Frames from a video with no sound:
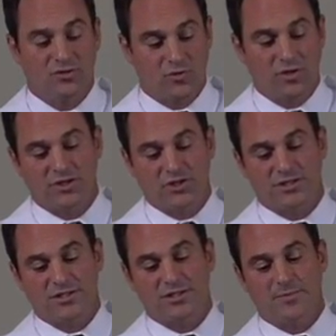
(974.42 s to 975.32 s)
really
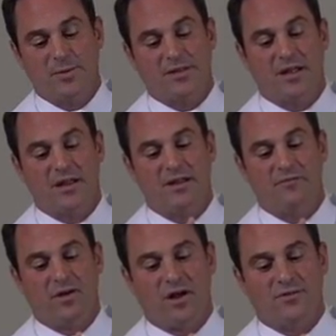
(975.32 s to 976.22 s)
just a splint that
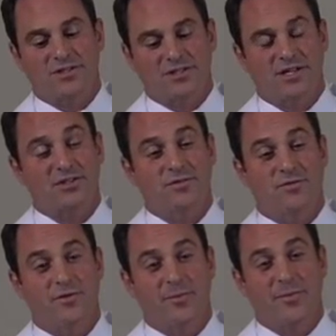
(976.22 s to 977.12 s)
involves extension
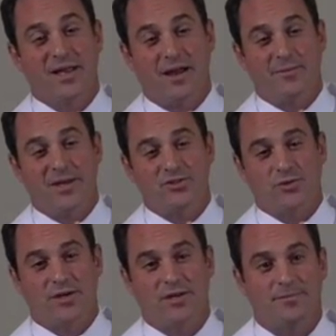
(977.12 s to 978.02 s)
for the PIP
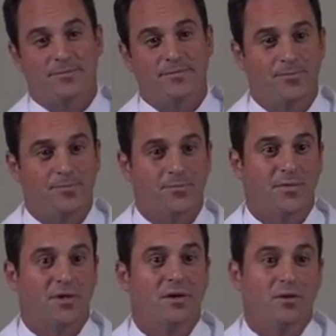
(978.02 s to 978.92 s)
joint.
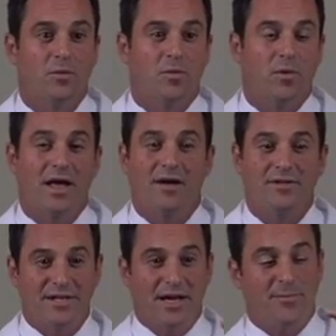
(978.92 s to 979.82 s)
We want to have the
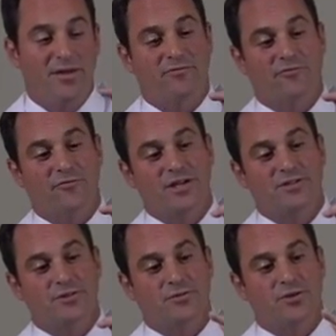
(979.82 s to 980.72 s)
DIP free
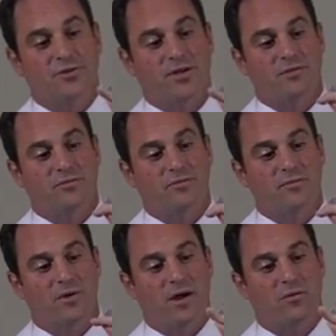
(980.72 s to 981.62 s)
so you can
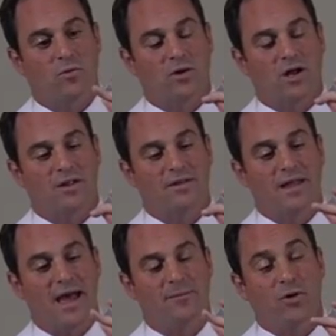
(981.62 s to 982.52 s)
work on
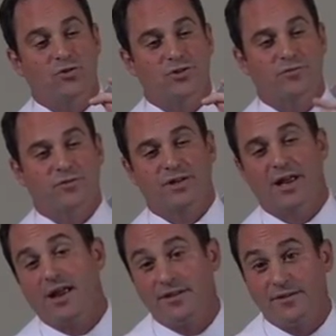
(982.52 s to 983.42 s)
that motion for the
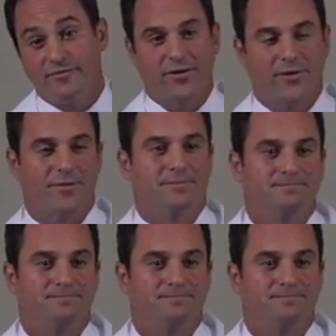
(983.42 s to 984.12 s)
end of the finger.